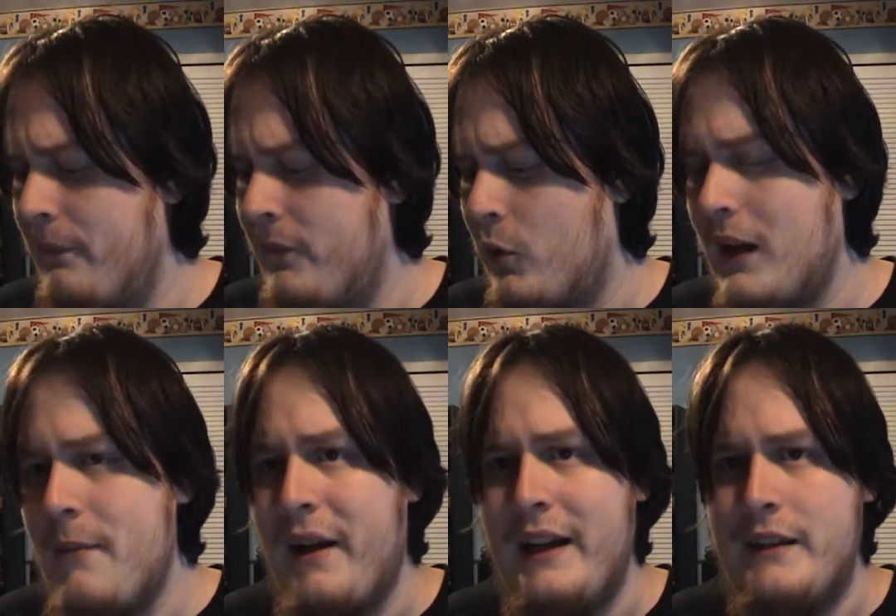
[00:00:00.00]
What I
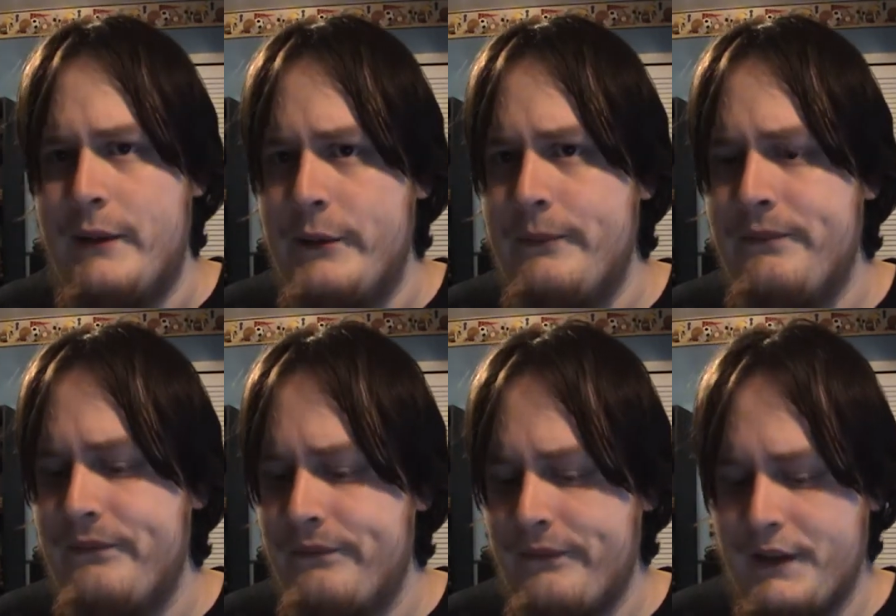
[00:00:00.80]
might do
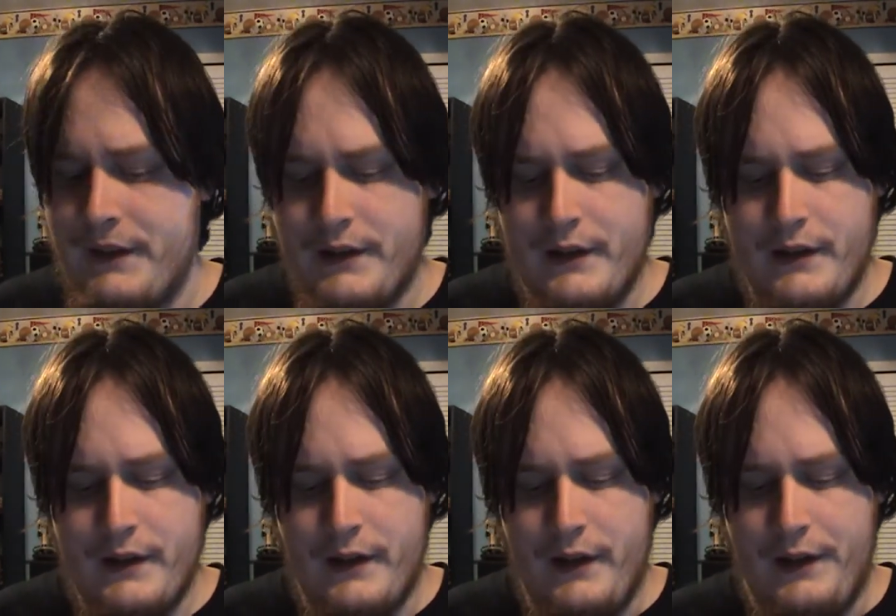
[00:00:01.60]

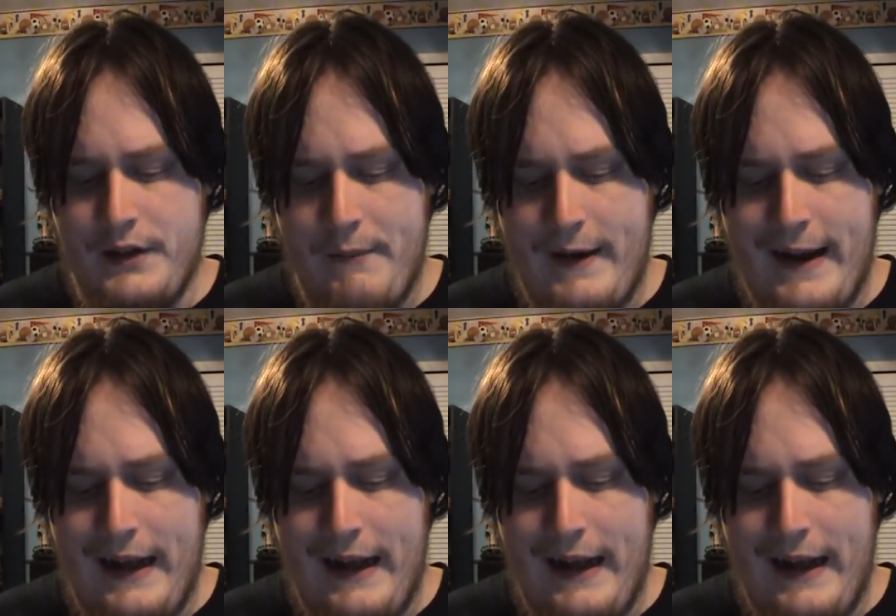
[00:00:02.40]
is I might